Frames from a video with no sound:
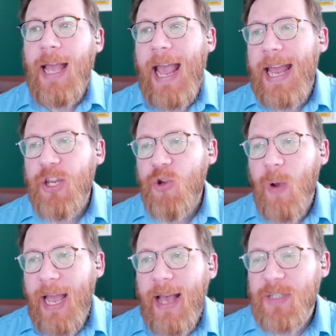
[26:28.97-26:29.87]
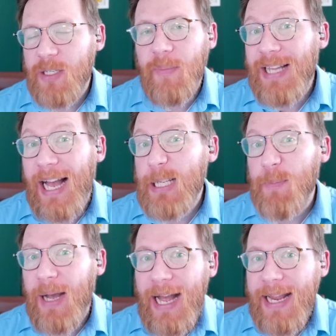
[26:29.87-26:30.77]
And you have some guys
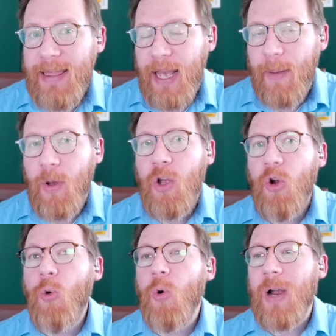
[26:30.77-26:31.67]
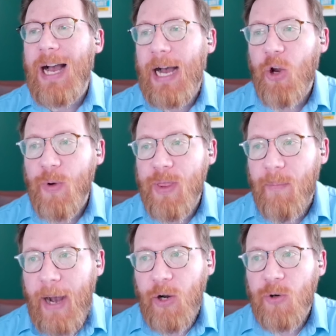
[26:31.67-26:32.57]
behind them who are higher in the
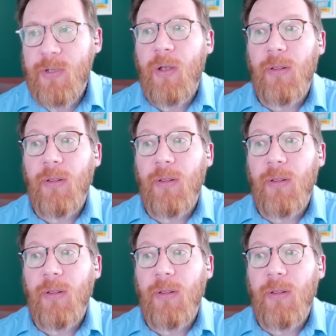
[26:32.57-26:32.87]
minors,